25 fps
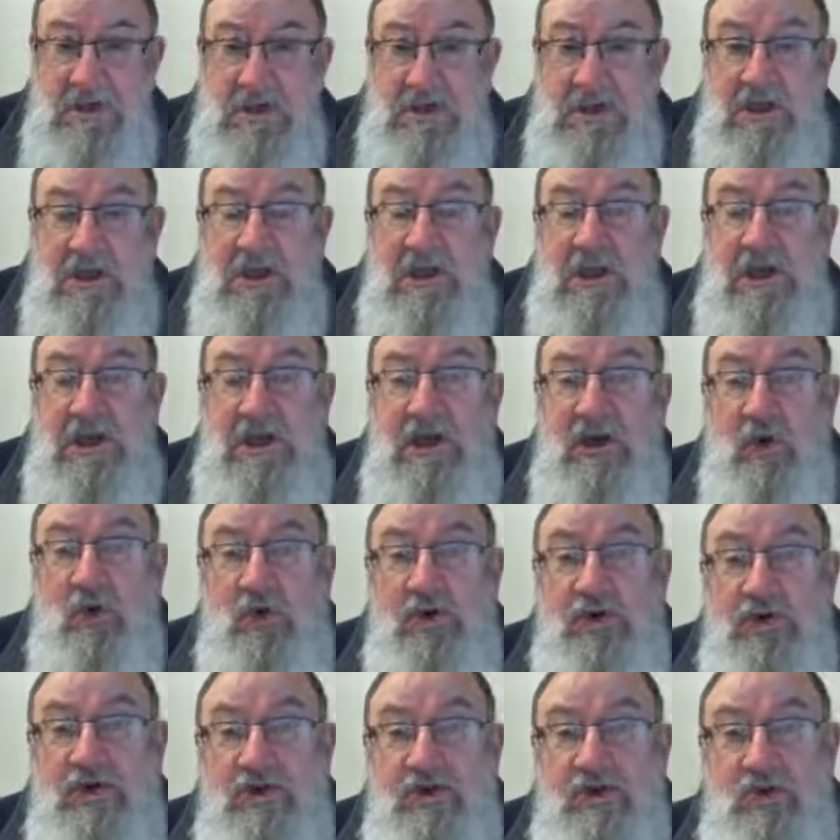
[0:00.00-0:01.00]
In
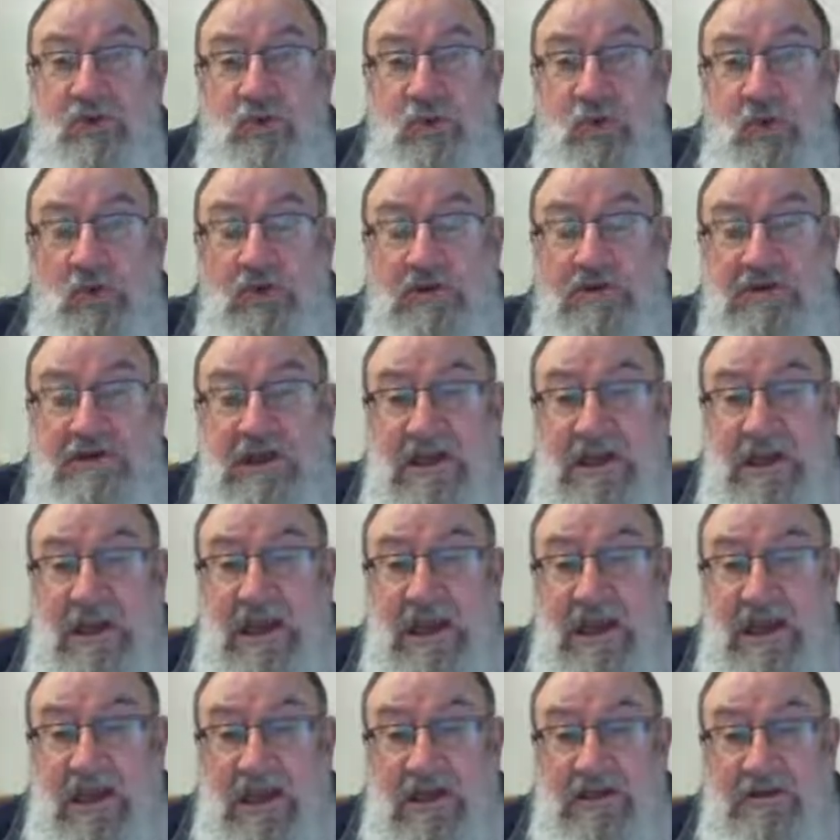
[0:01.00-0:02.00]
order to walk
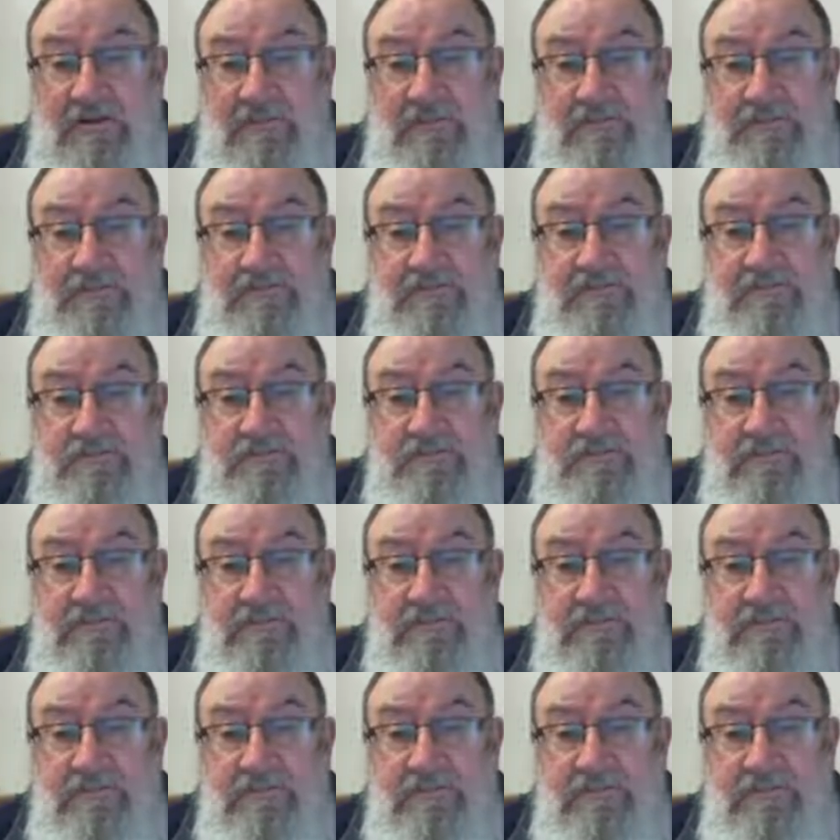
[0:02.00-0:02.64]
together, the